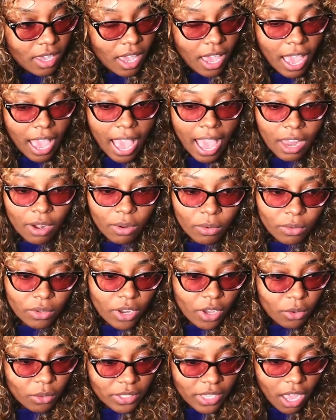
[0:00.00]
I don't
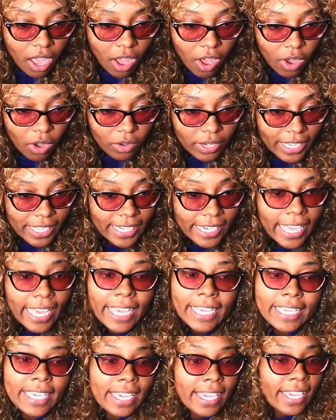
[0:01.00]
know, y'all. It
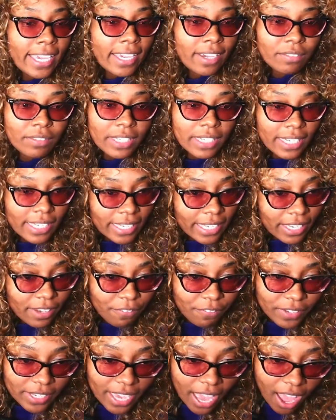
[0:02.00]
didn't give. Did it give
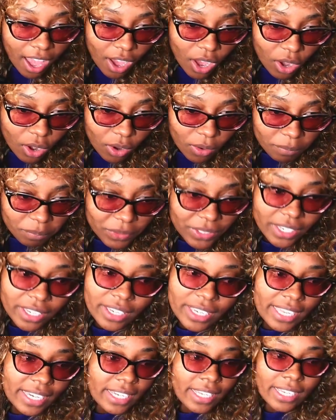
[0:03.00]
for y'all? Yeah,
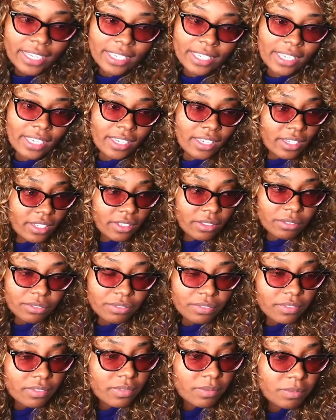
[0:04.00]
it didn't give.
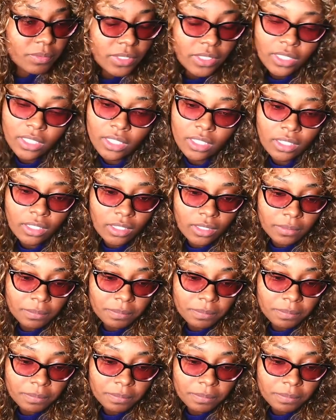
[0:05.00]
Yeah.